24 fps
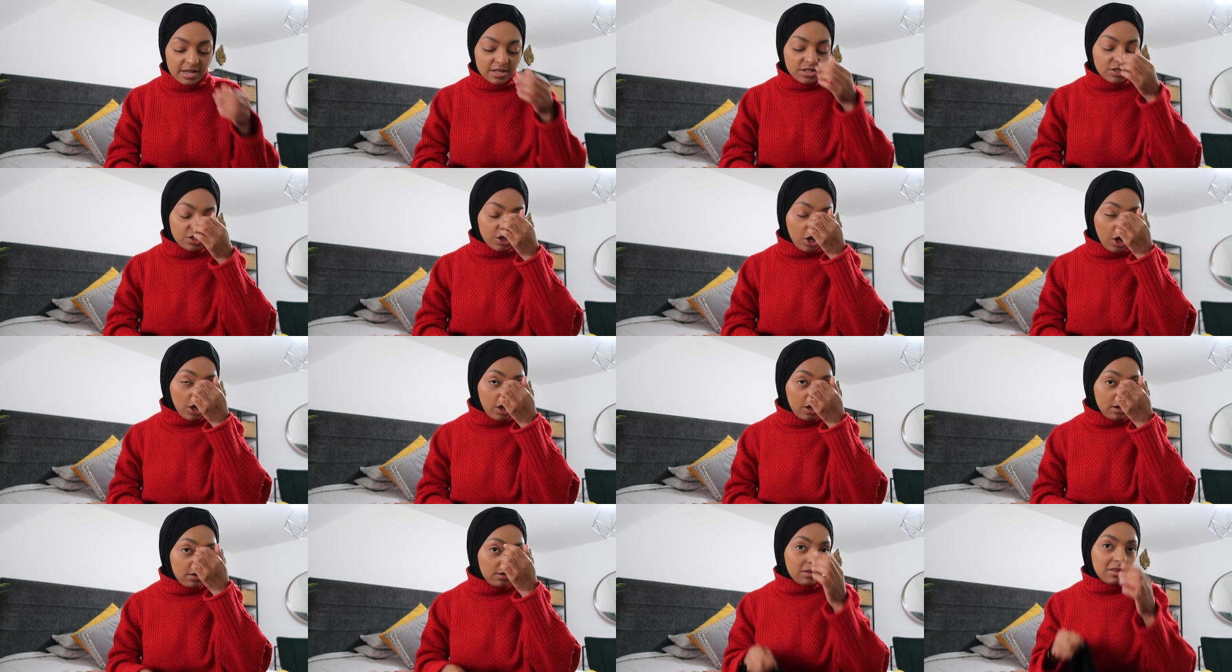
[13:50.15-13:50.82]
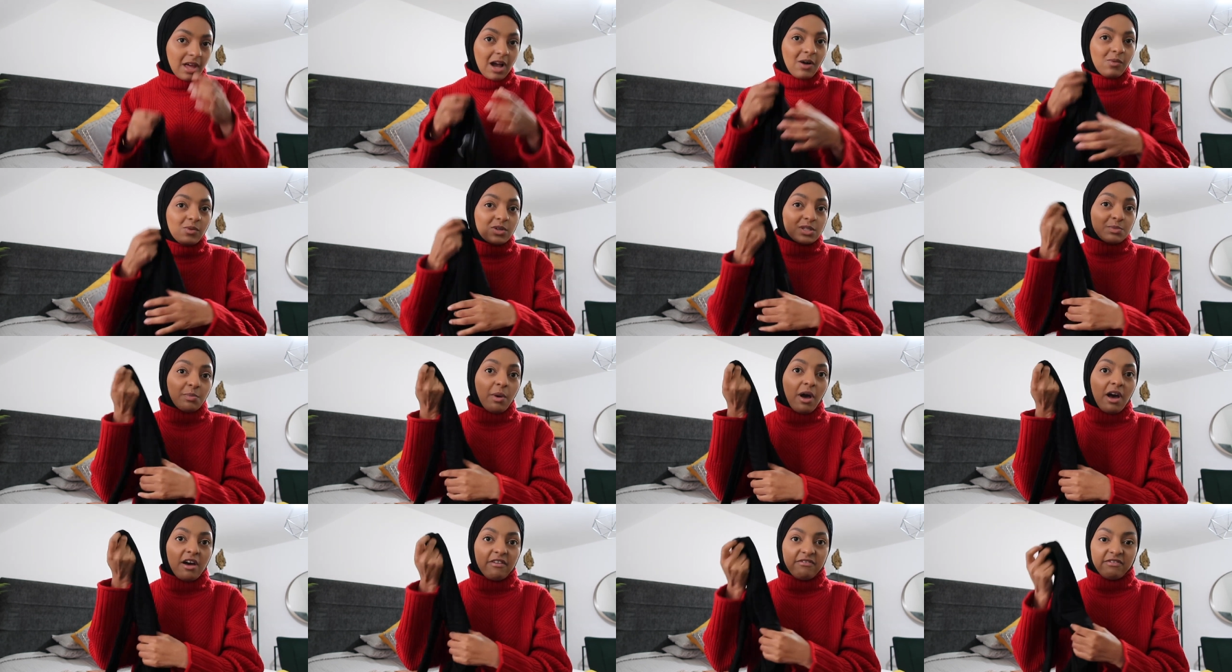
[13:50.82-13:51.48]
So that
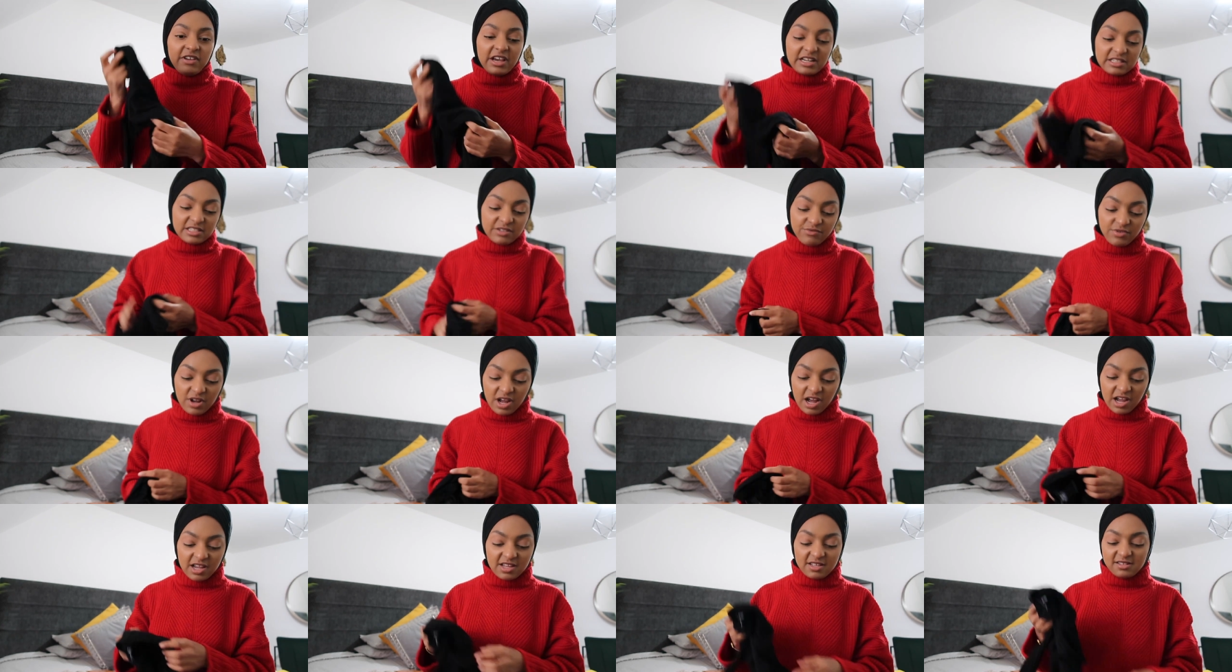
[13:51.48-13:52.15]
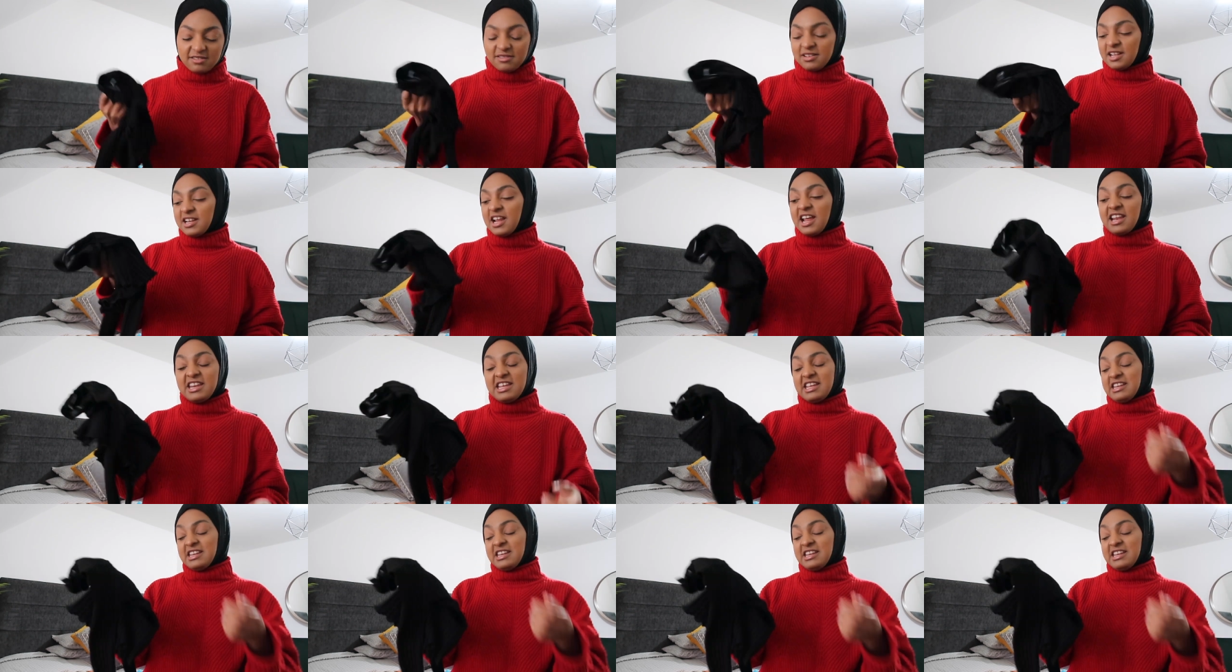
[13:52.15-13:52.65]
was perfect. I and I